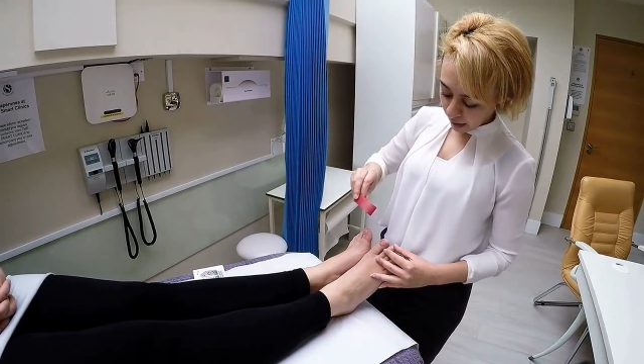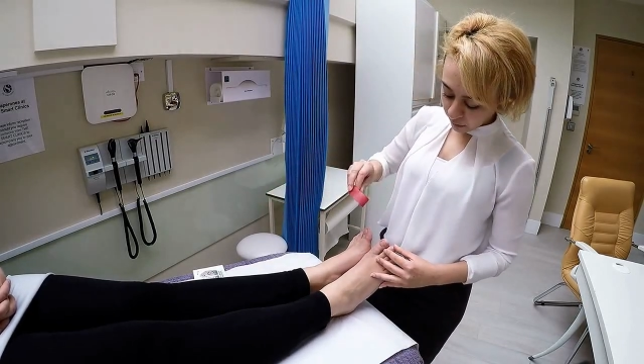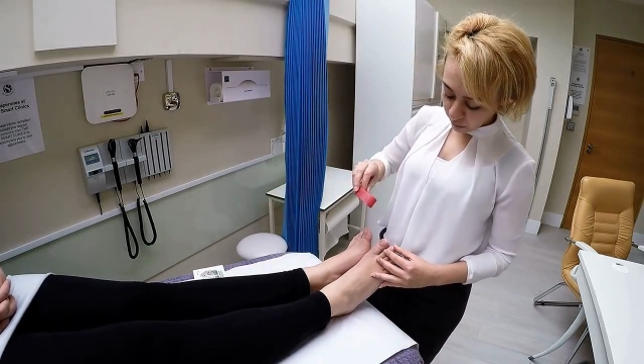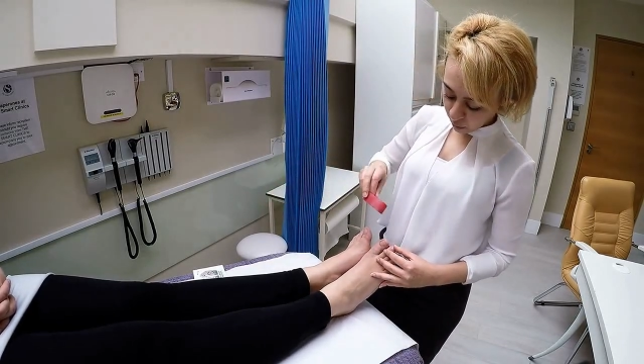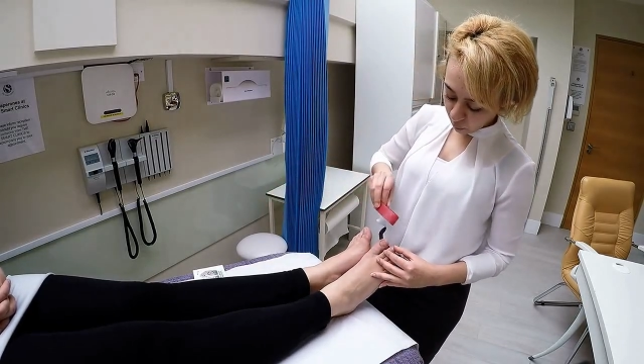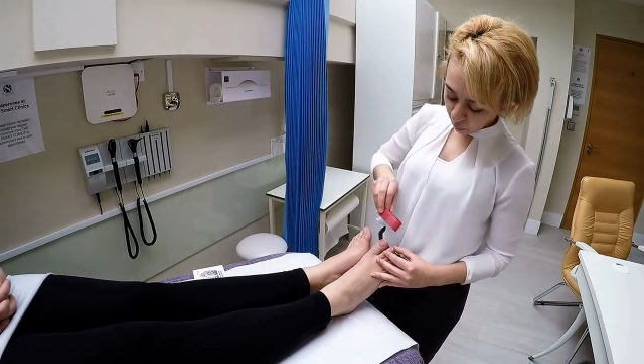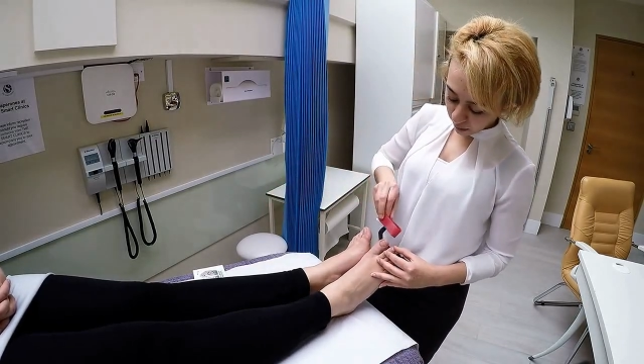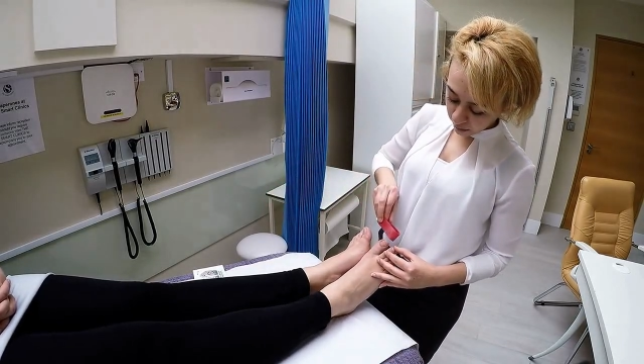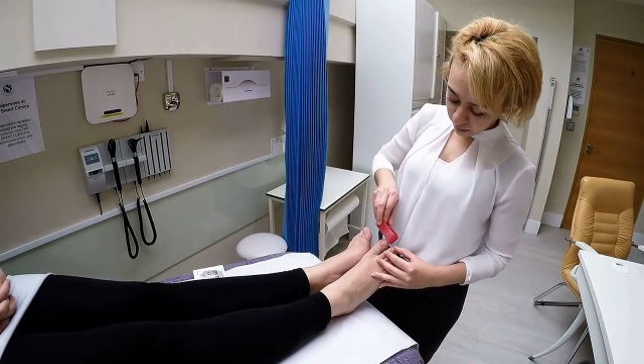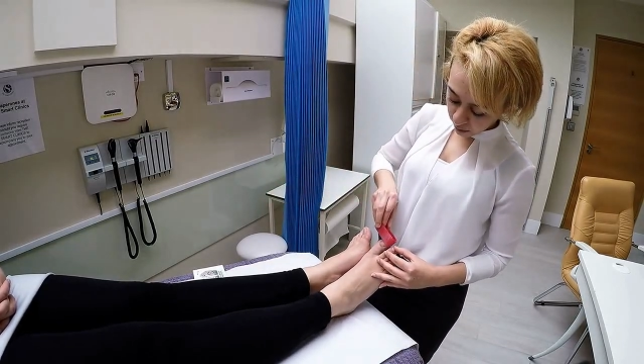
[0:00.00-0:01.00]
around
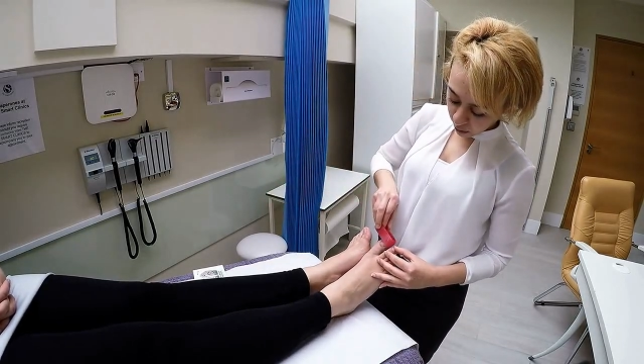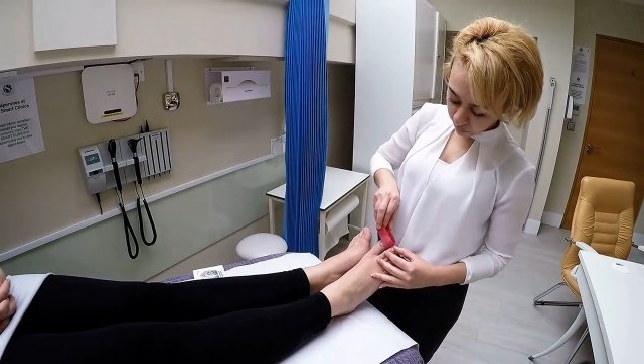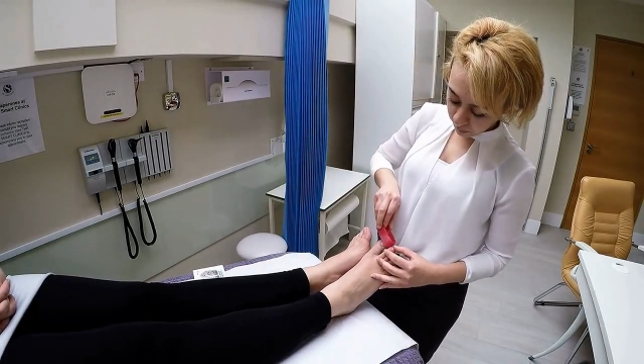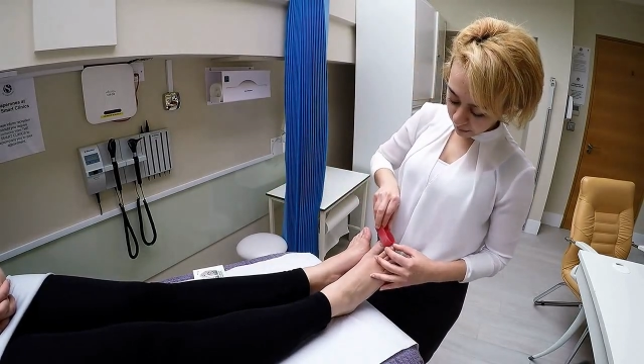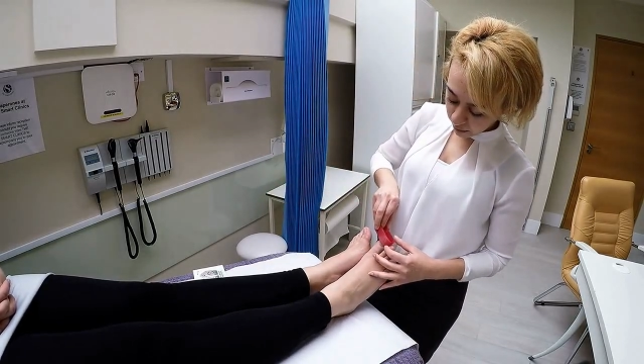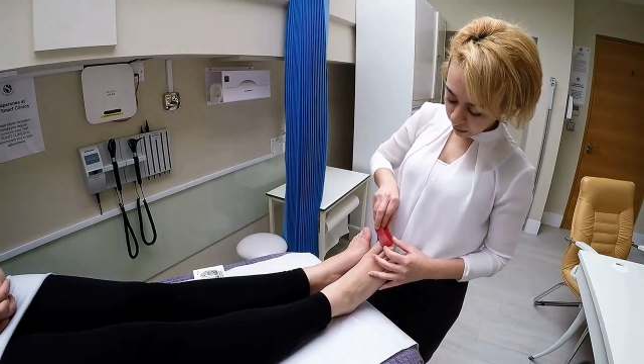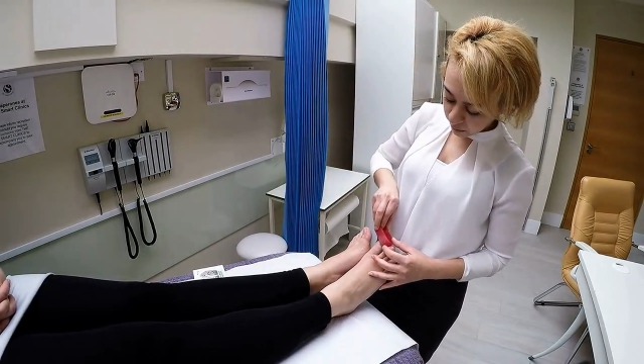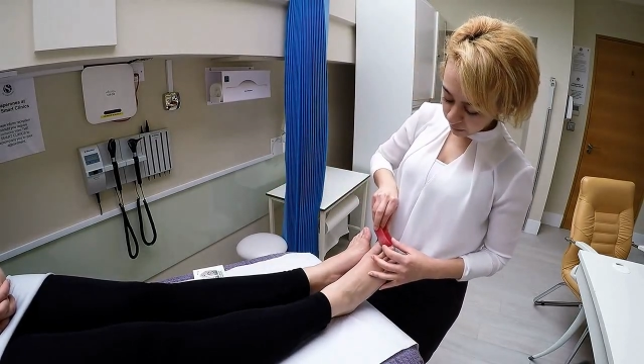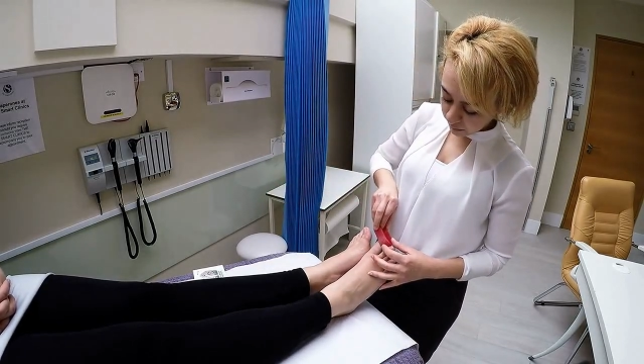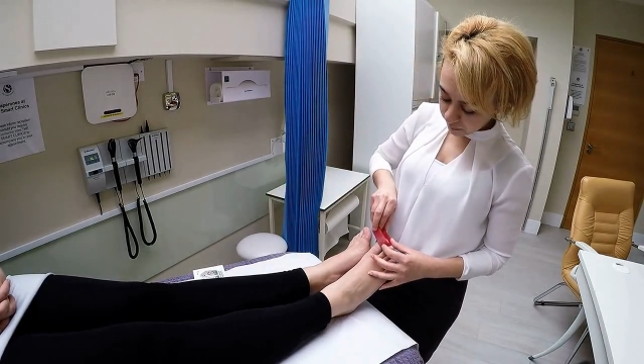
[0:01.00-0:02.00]
one of your big
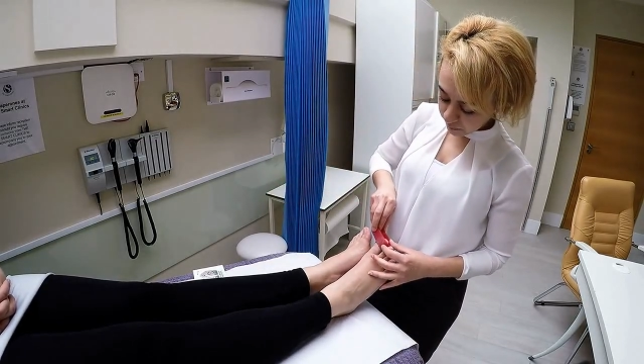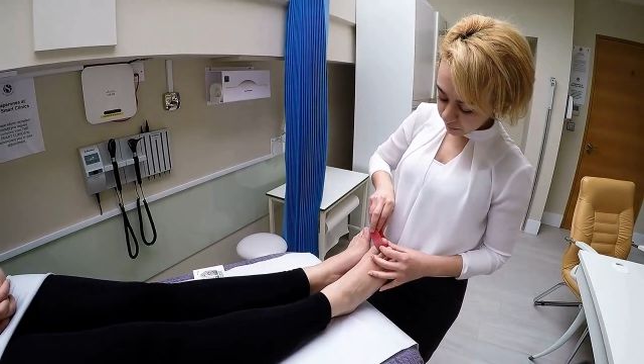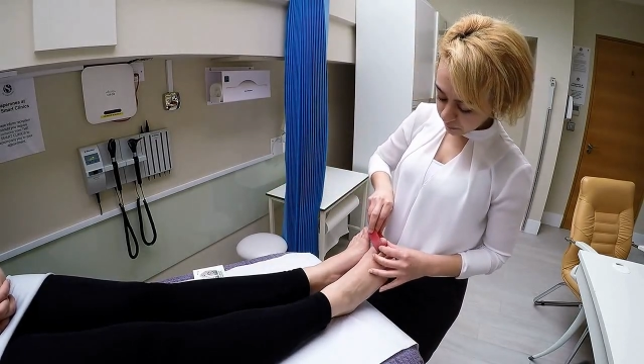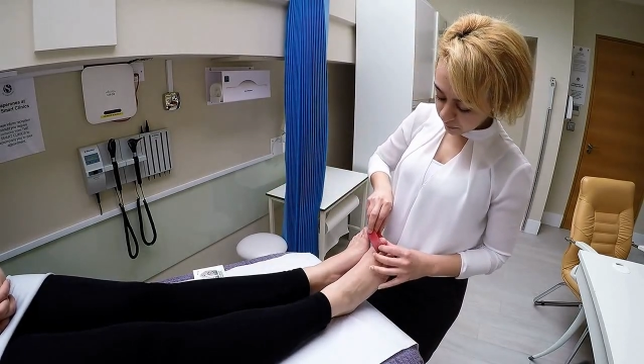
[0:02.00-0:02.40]
toes,